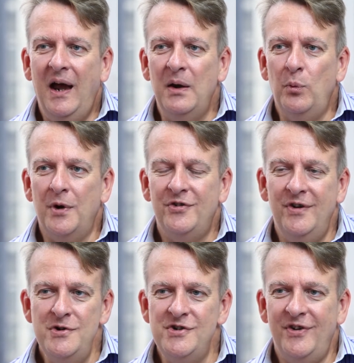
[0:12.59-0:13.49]
and what a
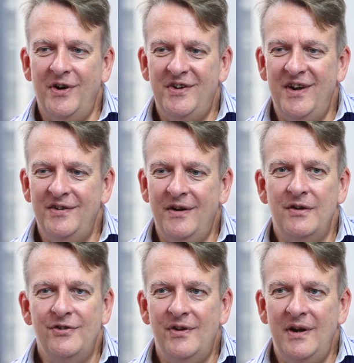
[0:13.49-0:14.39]
solutions architect
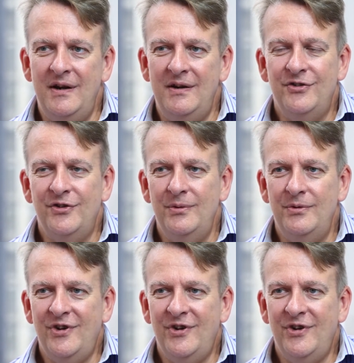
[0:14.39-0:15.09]
does is to